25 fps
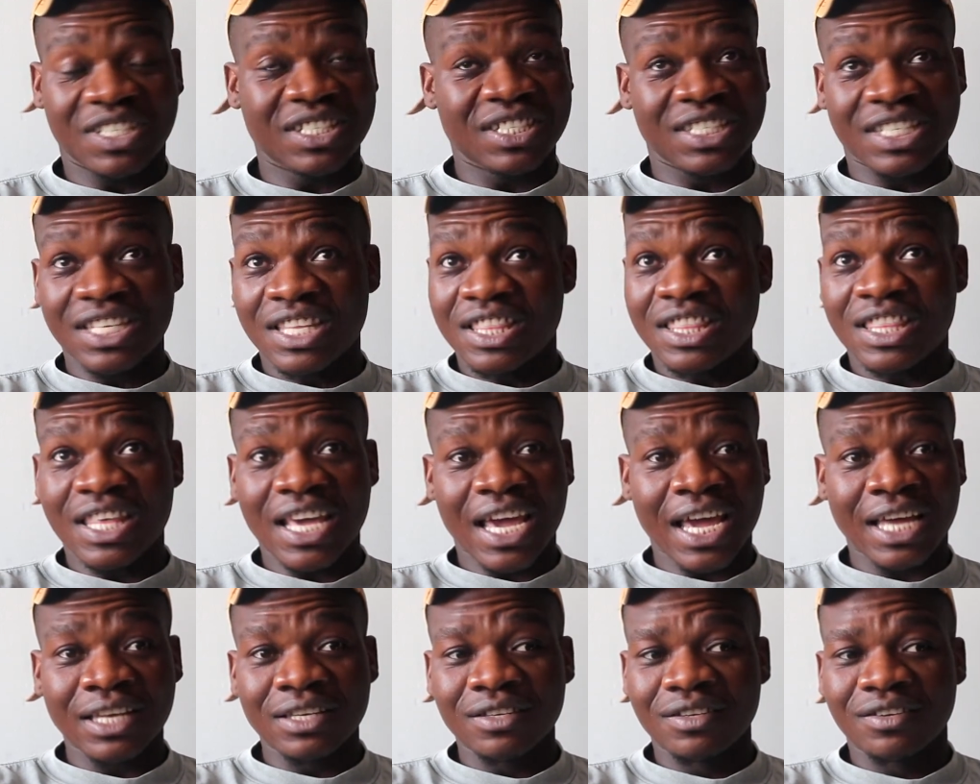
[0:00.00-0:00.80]
Did
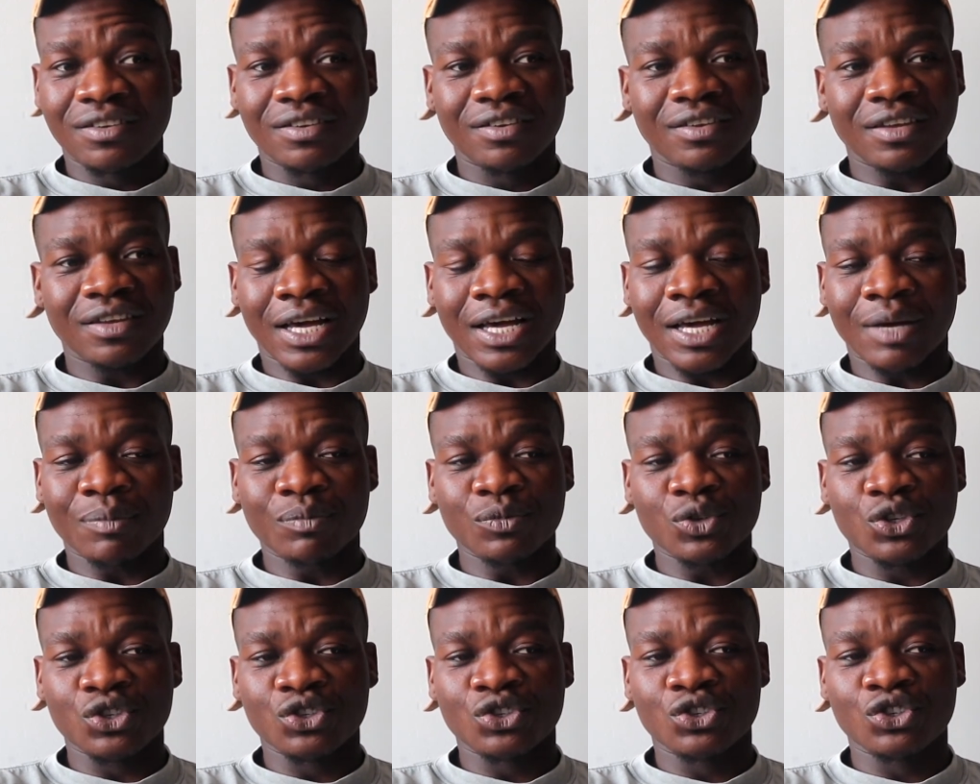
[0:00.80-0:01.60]
that,
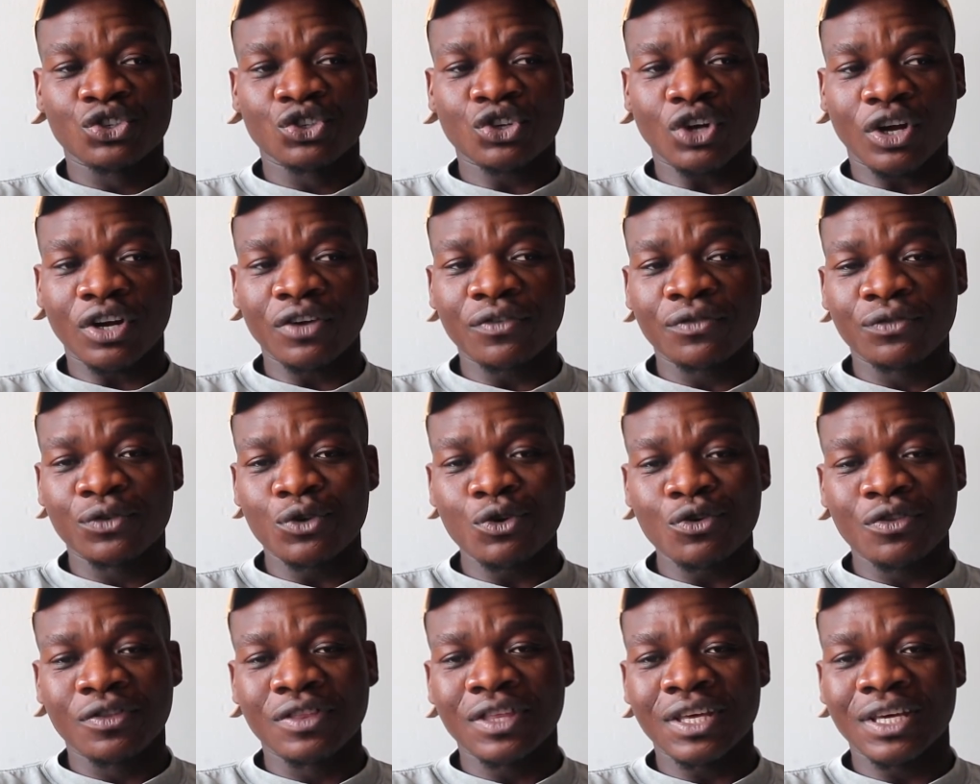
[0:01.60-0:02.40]
shot a
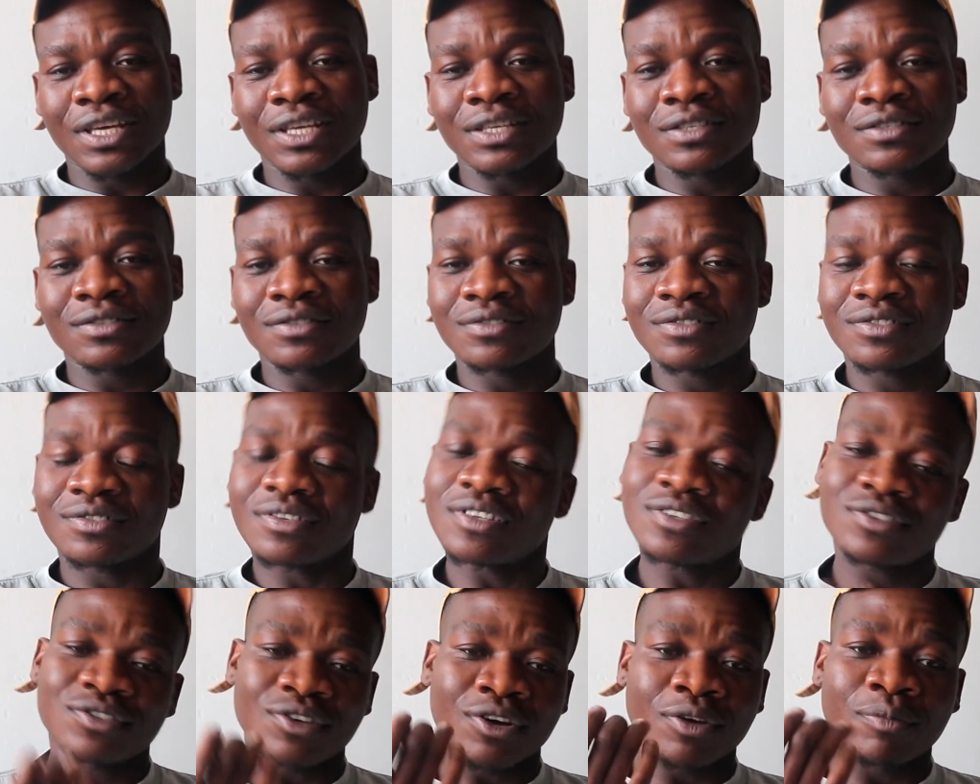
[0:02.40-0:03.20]
few things.
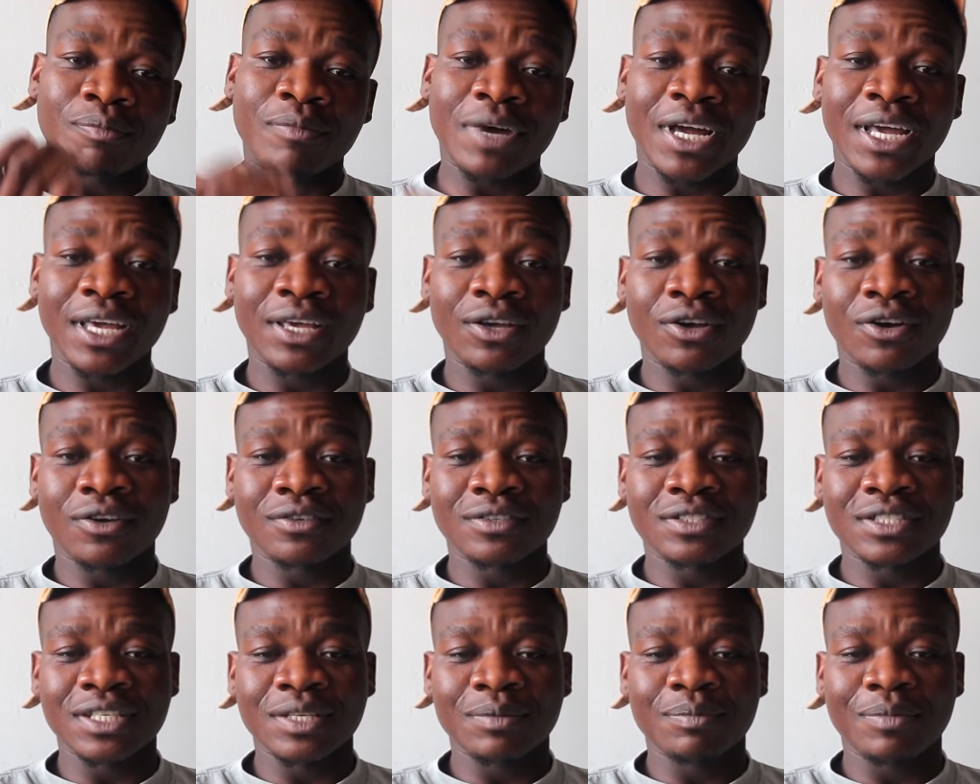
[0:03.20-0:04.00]
It's on my
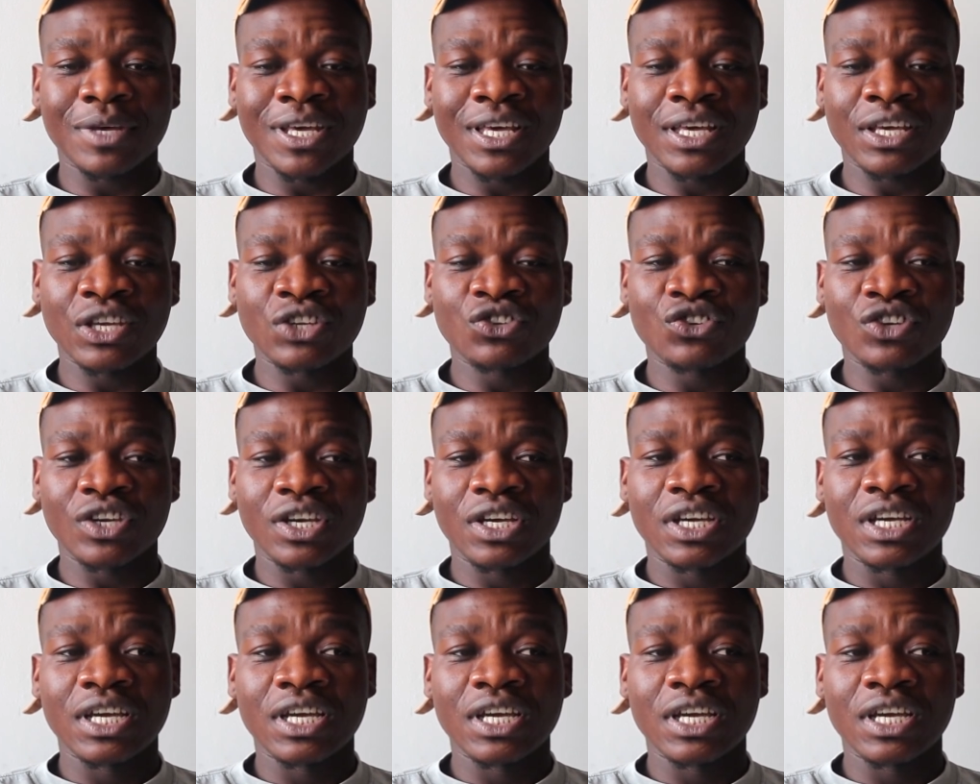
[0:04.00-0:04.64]
content page.